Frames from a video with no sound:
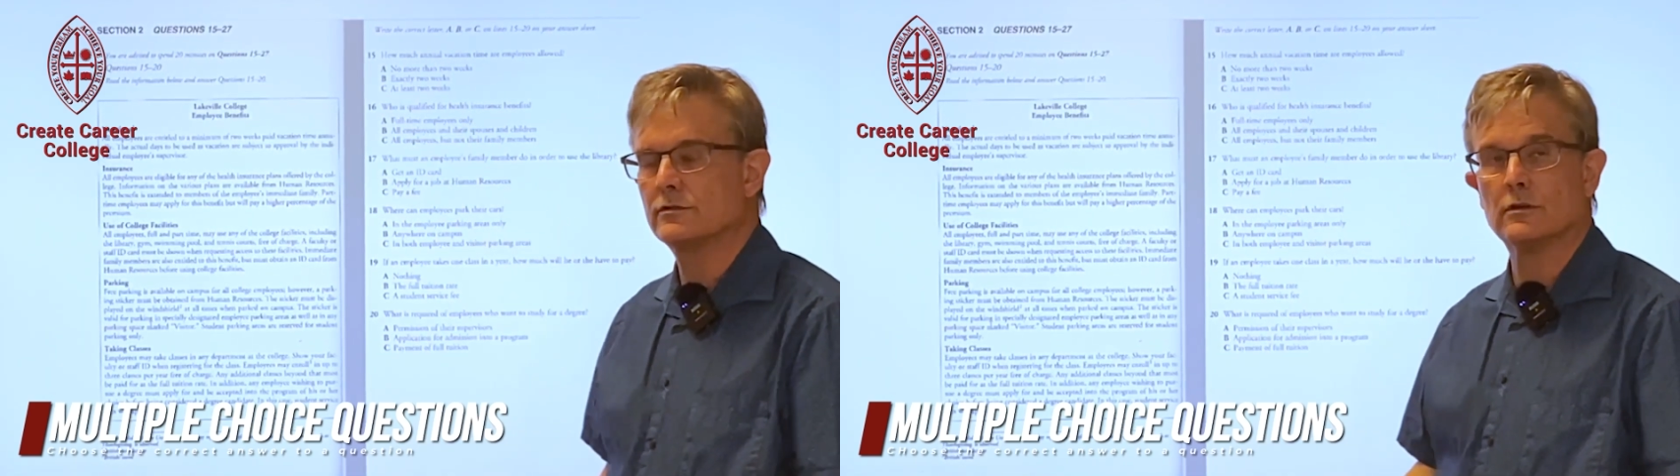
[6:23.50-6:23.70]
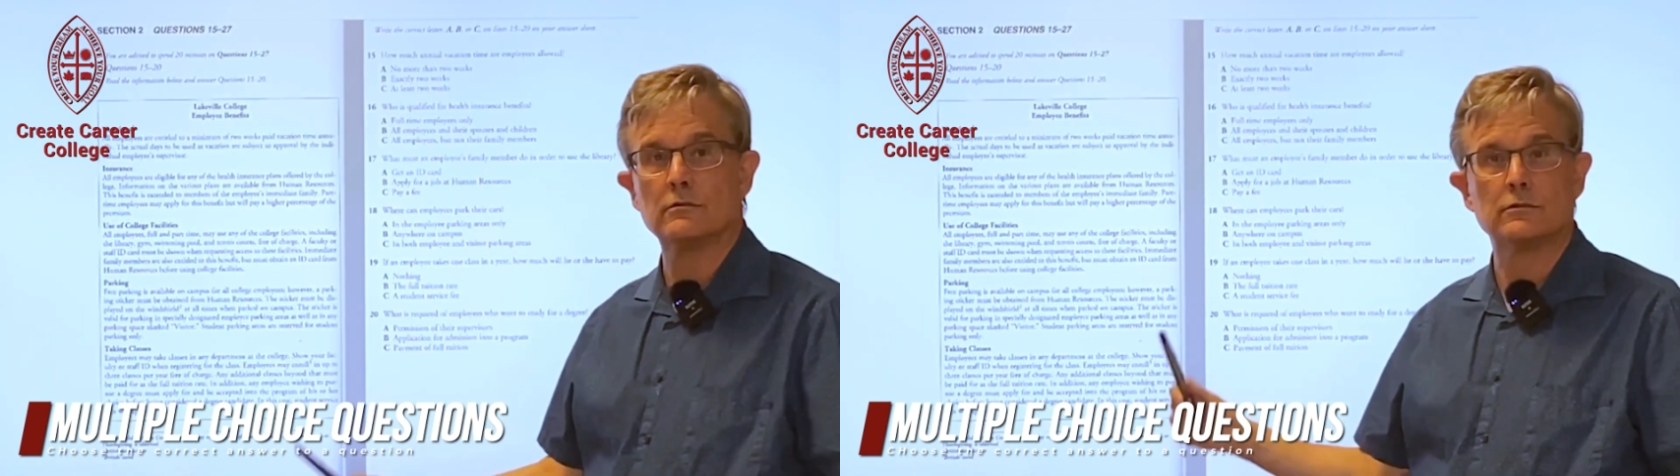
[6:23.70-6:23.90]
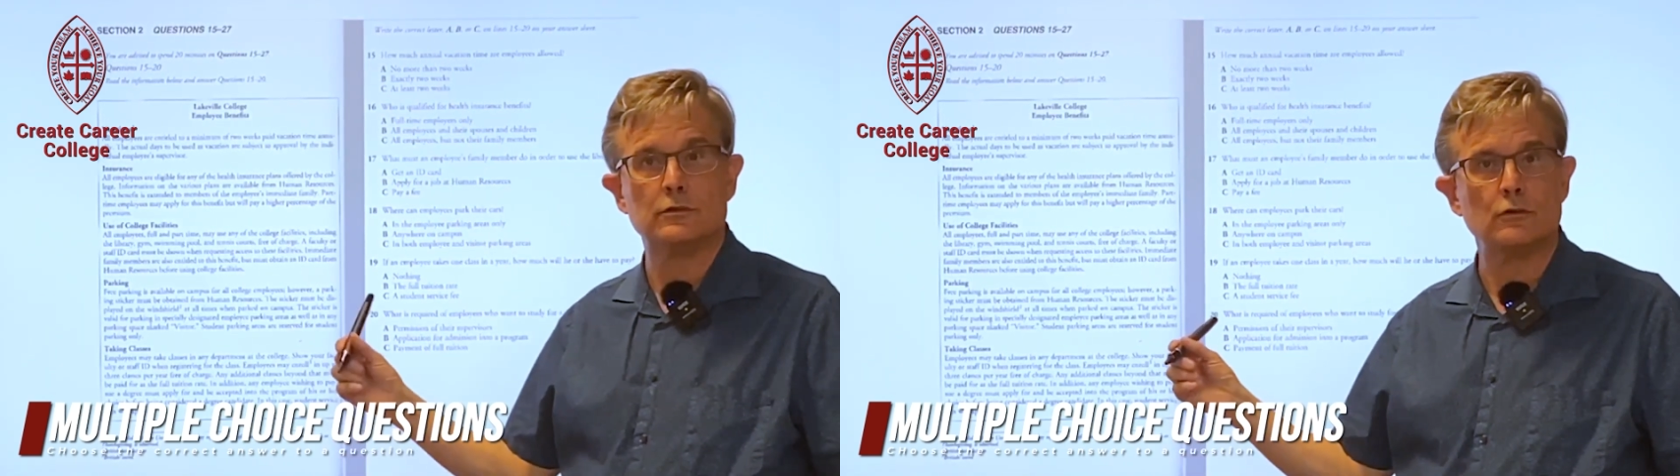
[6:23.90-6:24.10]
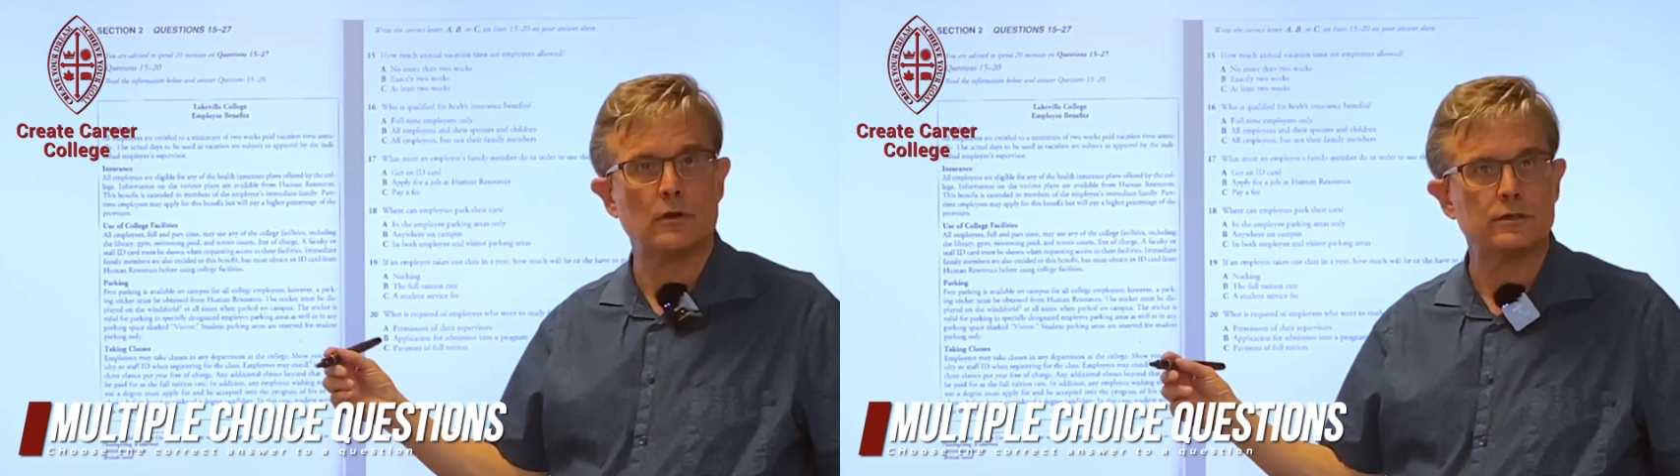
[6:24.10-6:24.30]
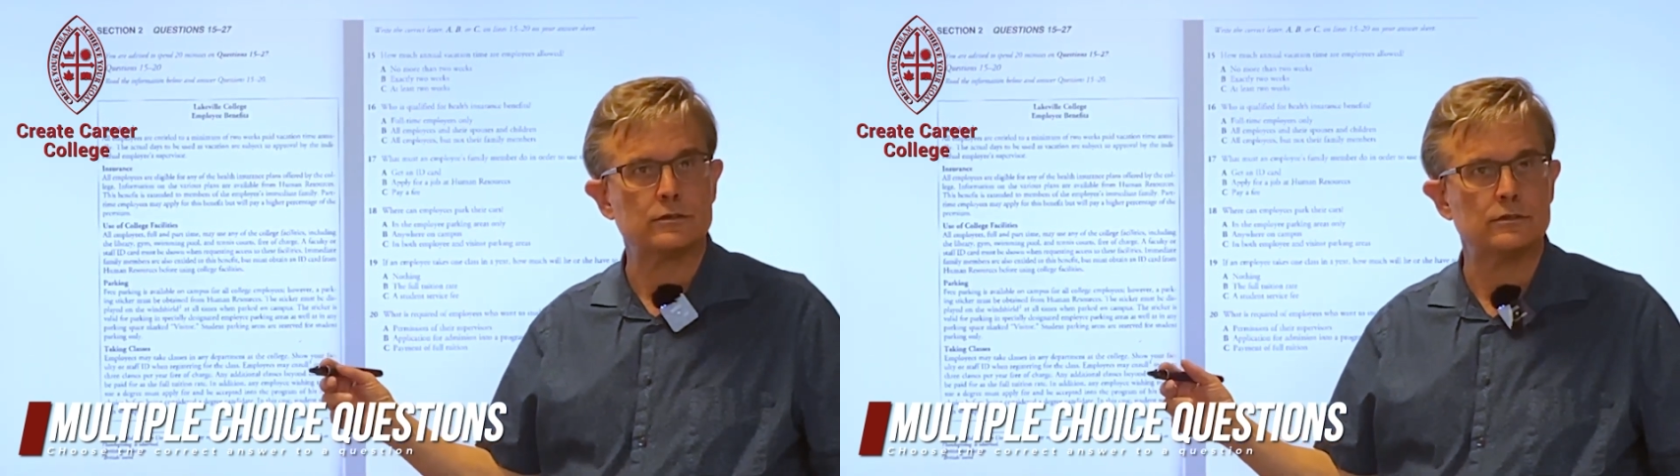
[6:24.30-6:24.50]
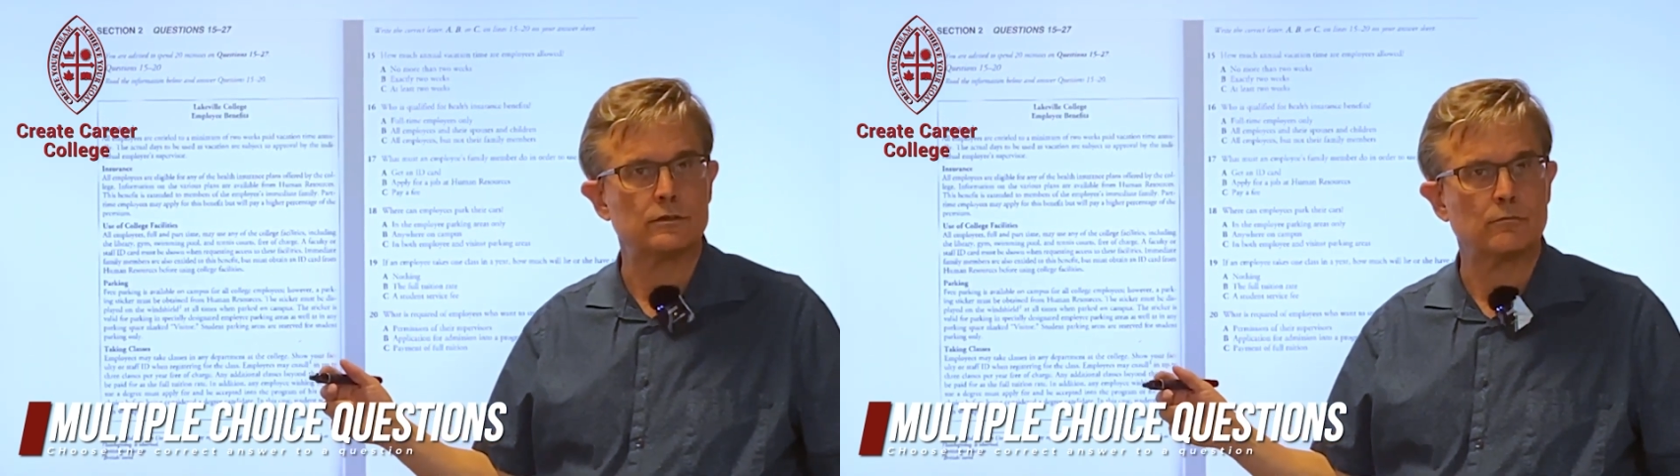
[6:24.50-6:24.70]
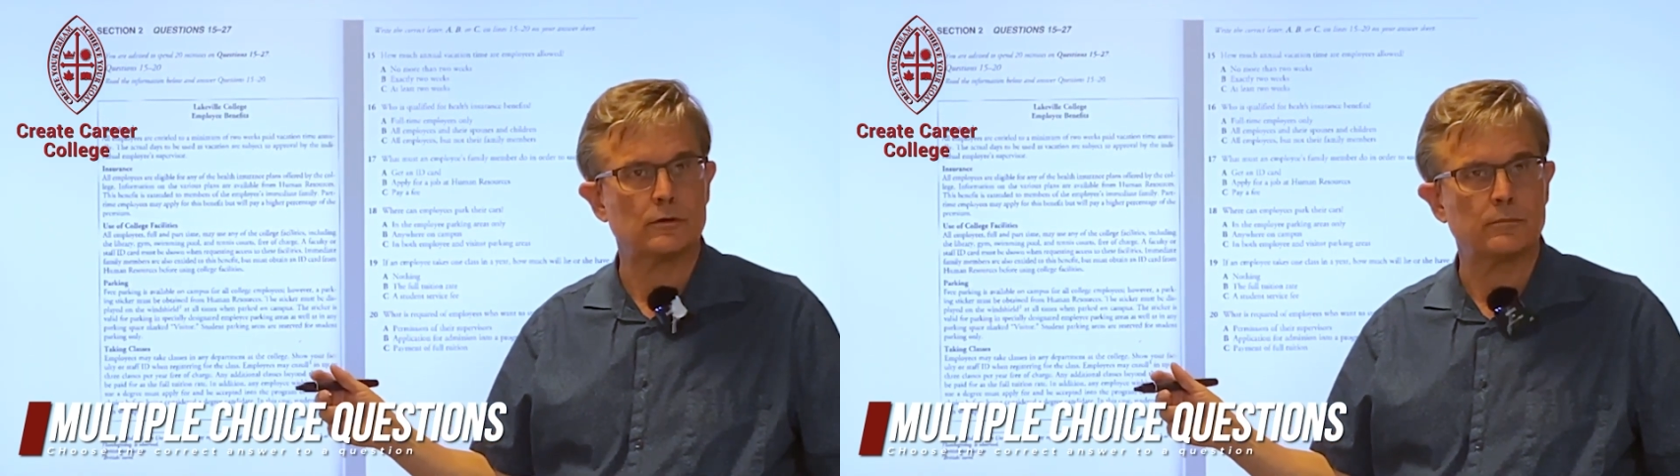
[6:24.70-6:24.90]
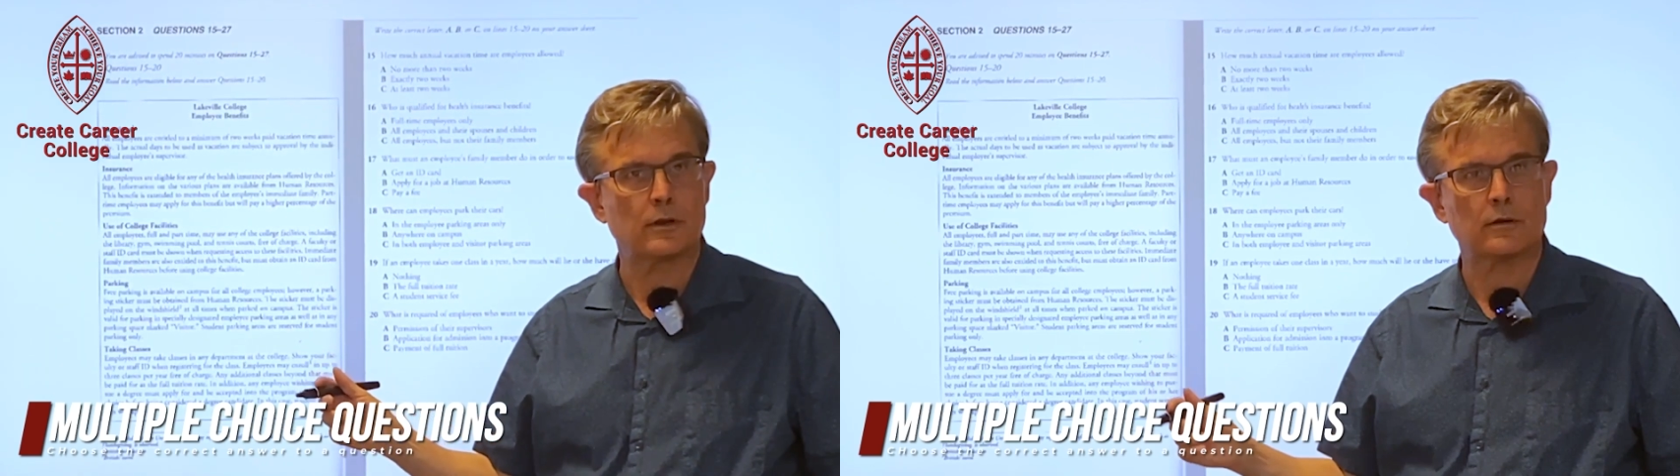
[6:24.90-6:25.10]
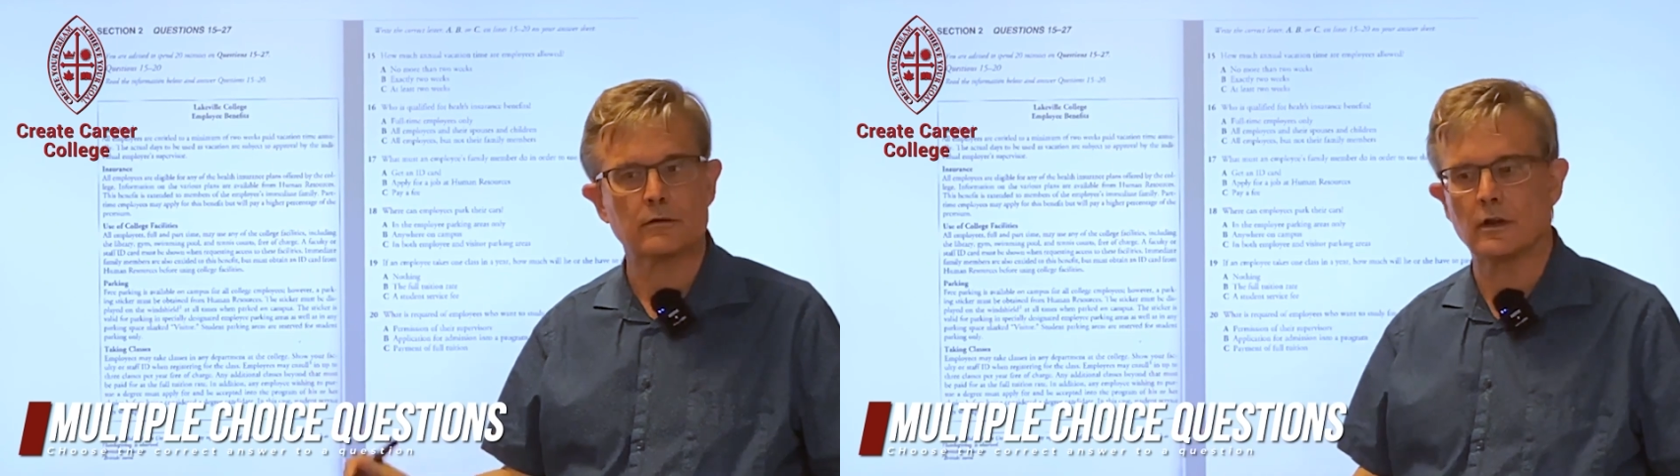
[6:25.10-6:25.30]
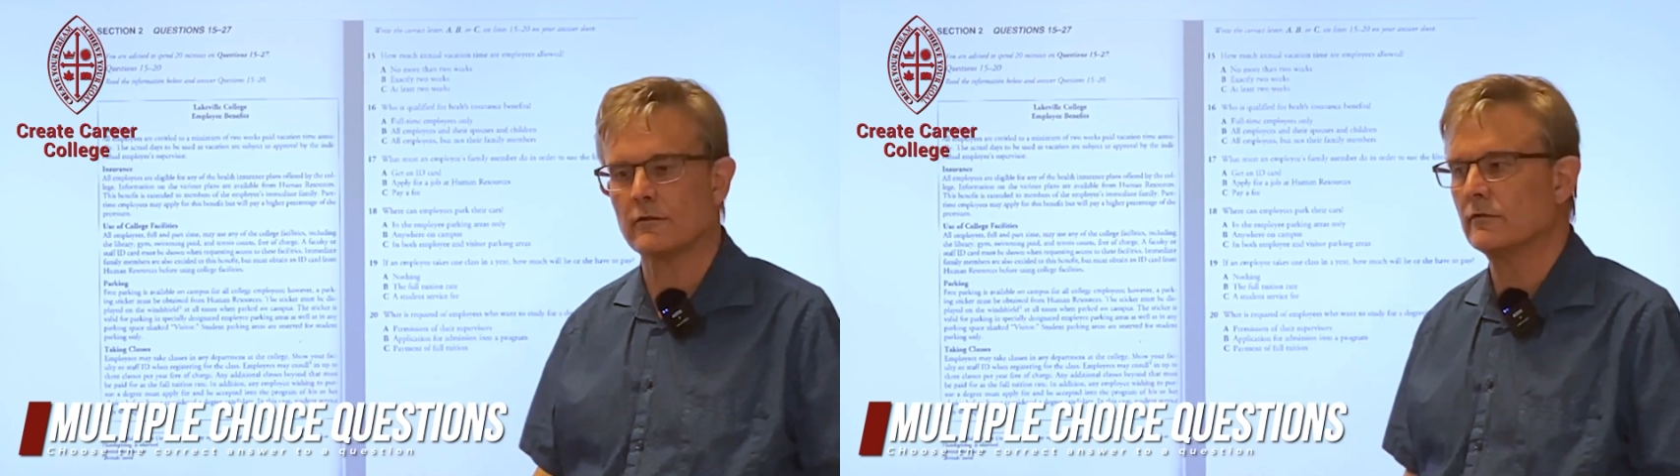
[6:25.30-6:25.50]
So 2 questions in 1
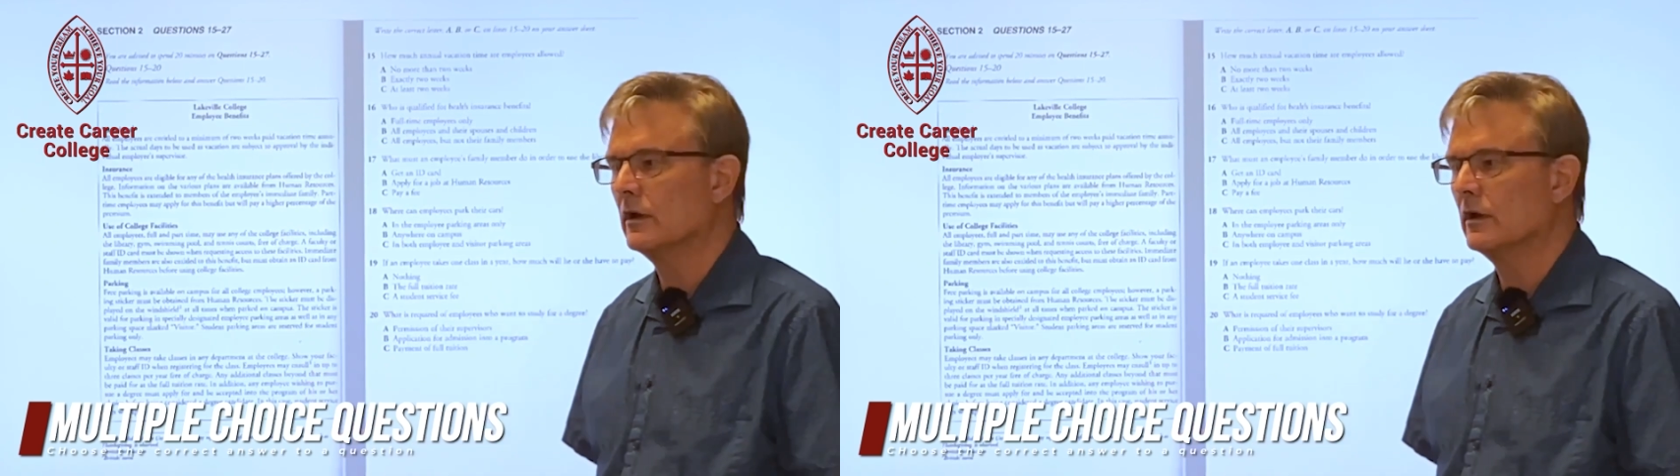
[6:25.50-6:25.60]
paragraph.